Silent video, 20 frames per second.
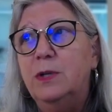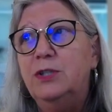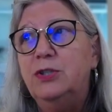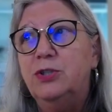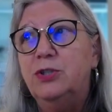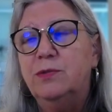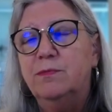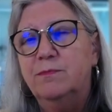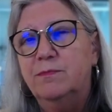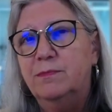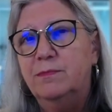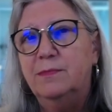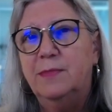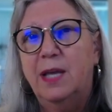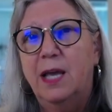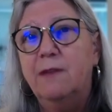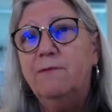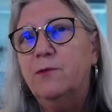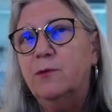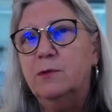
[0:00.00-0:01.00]
which
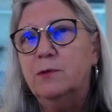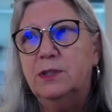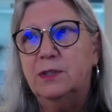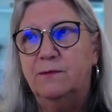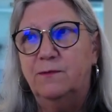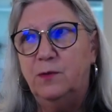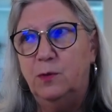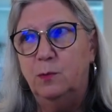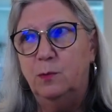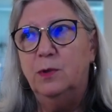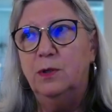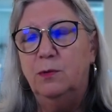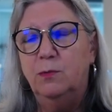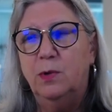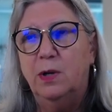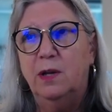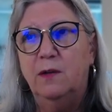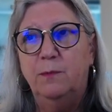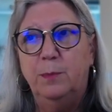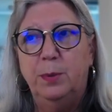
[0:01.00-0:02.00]
efforts, if you will,
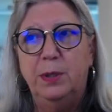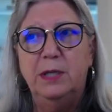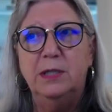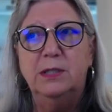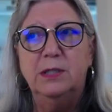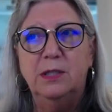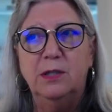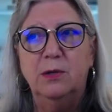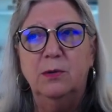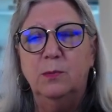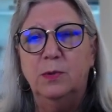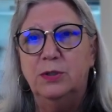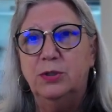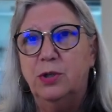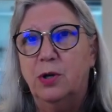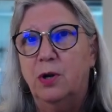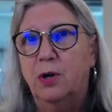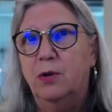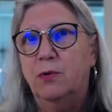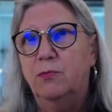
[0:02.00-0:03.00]
what I've placed here,
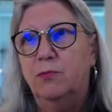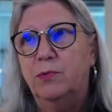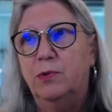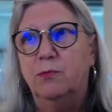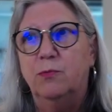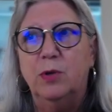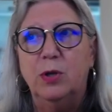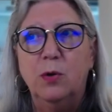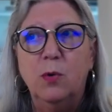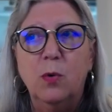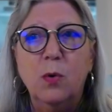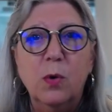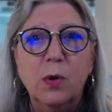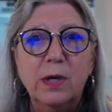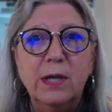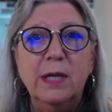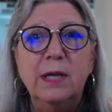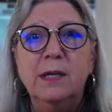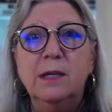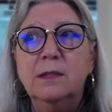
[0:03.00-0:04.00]
which are the
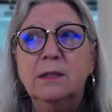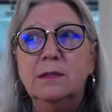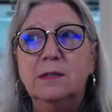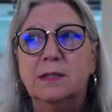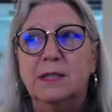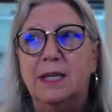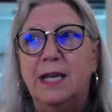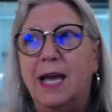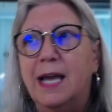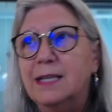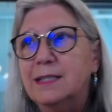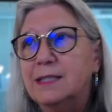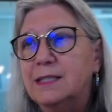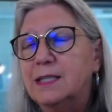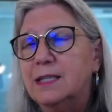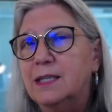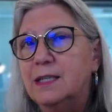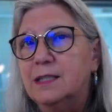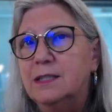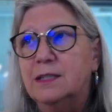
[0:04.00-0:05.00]
recordings, the
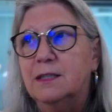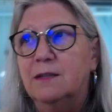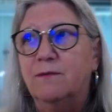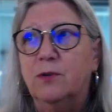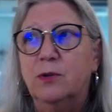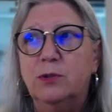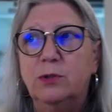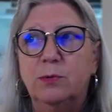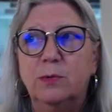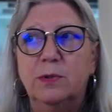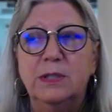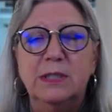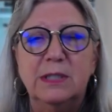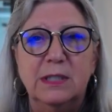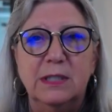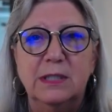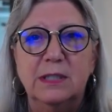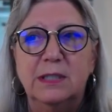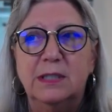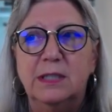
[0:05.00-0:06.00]
assets, the virtual
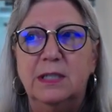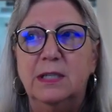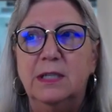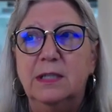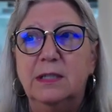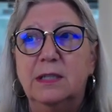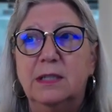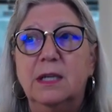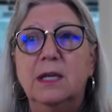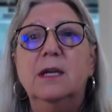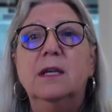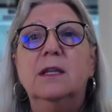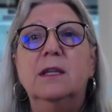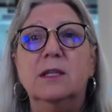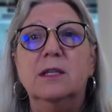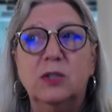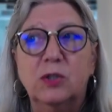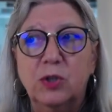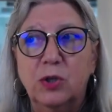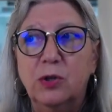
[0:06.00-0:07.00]
assistant,
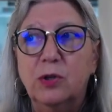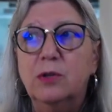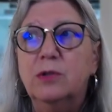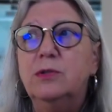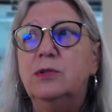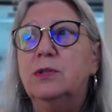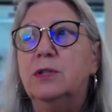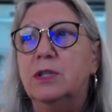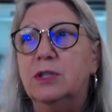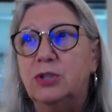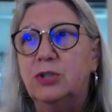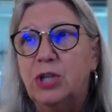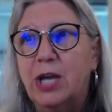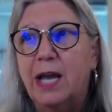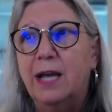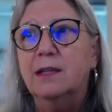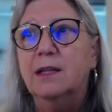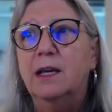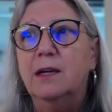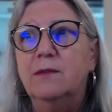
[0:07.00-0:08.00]
the search, the
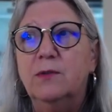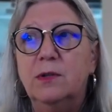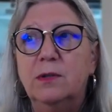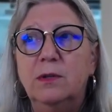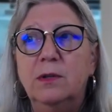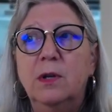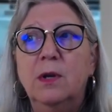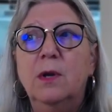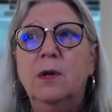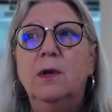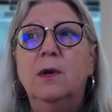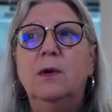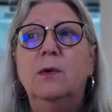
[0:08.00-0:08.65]
chat level,